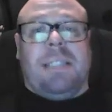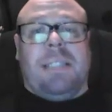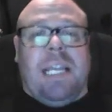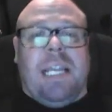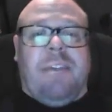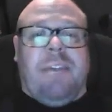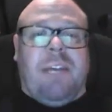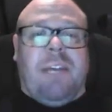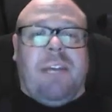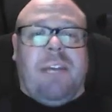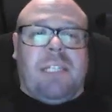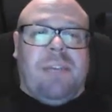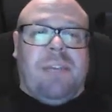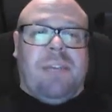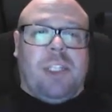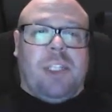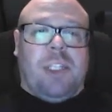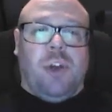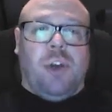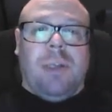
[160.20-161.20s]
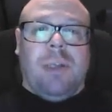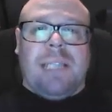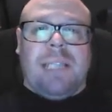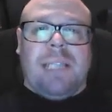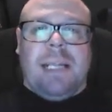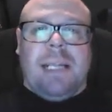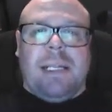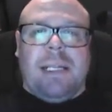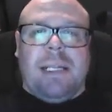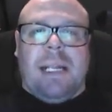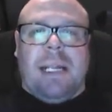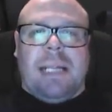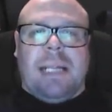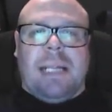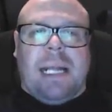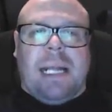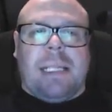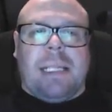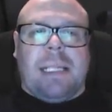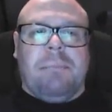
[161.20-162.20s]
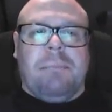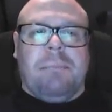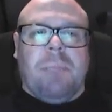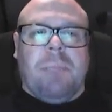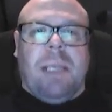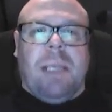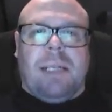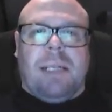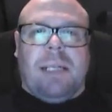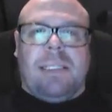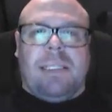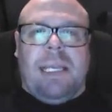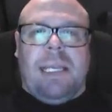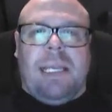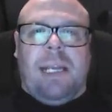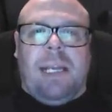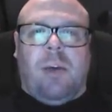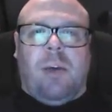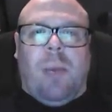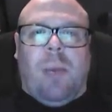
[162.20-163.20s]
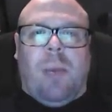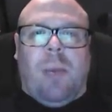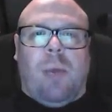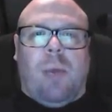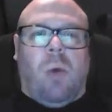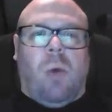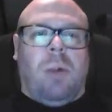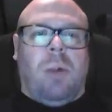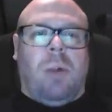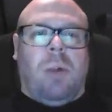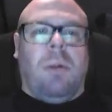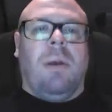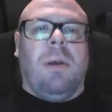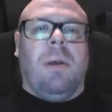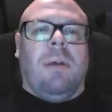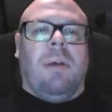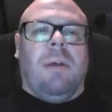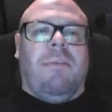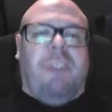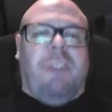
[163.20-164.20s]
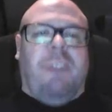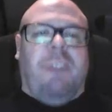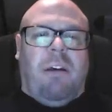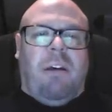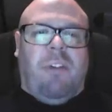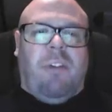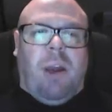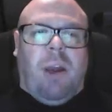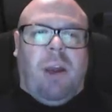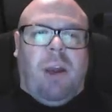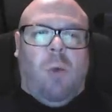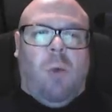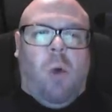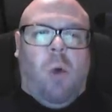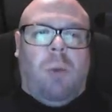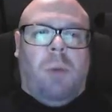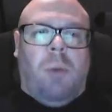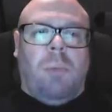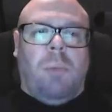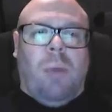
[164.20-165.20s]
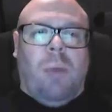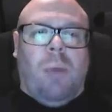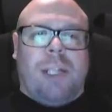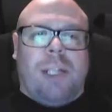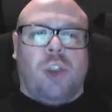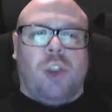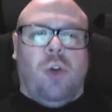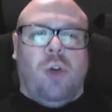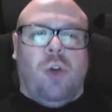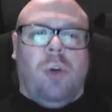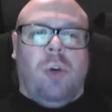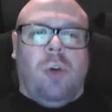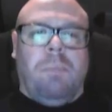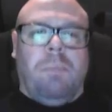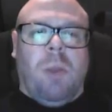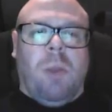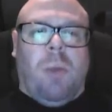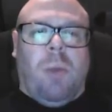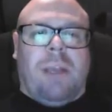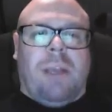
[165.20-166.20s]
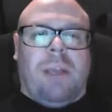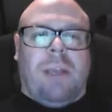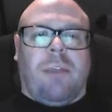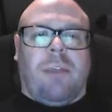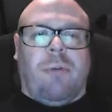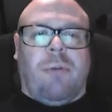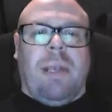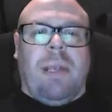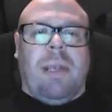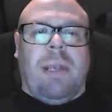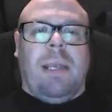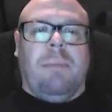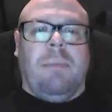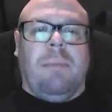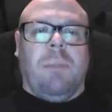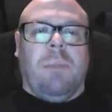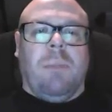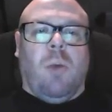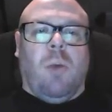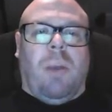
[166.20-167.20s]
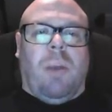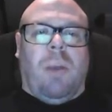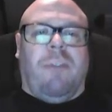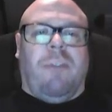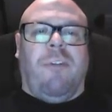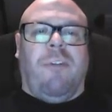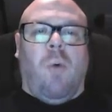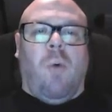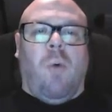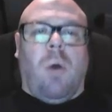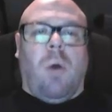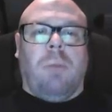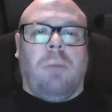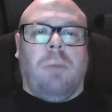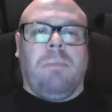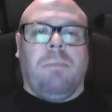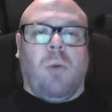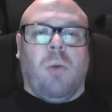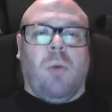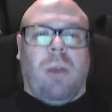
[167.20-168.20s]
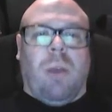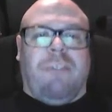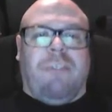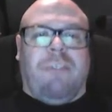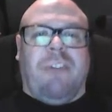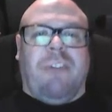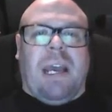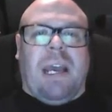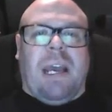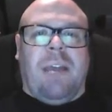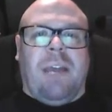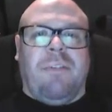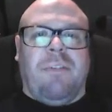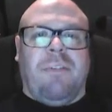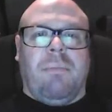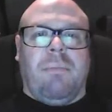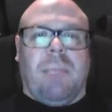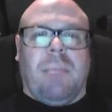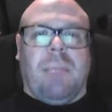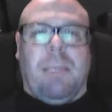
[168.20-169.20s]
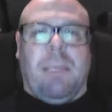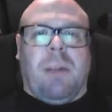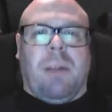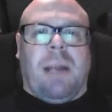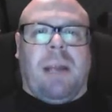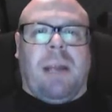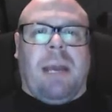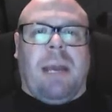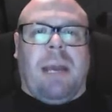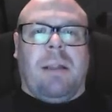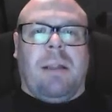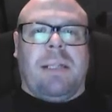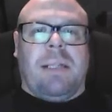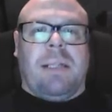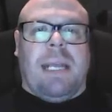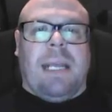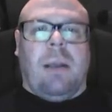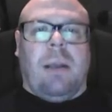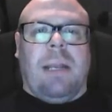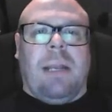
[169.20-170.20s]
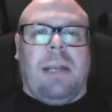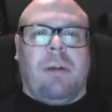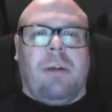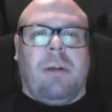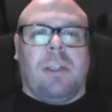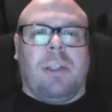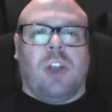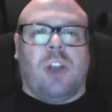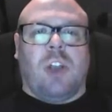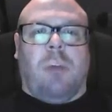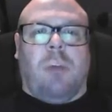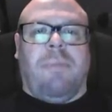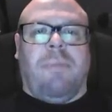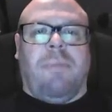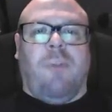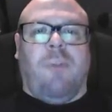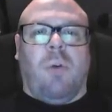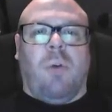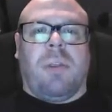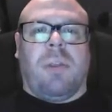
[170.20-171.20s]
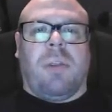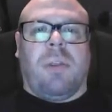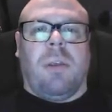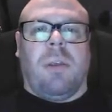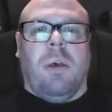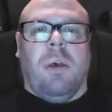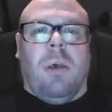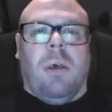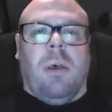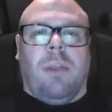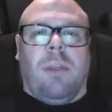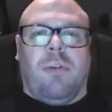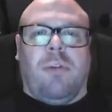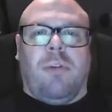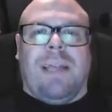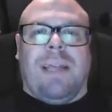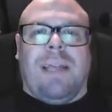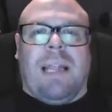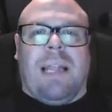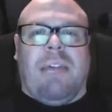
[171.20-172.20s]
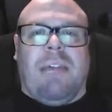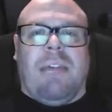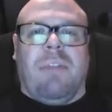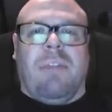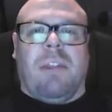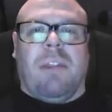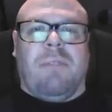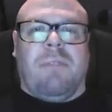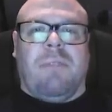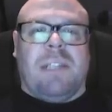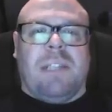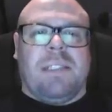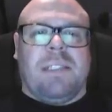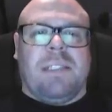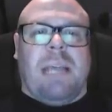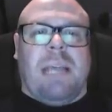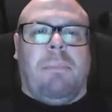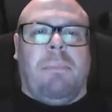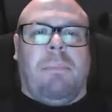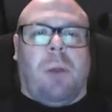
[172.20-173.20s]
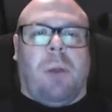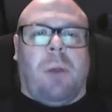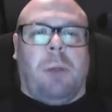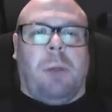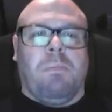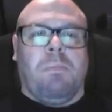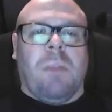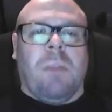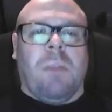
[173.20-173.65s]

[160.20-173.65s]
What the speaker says: CFSV2 is hinting at that. You can see here week one, very, very warm. Week two, week three, week four, week five. Keeping an eye on the date here at the top, fourth through the 11th of December,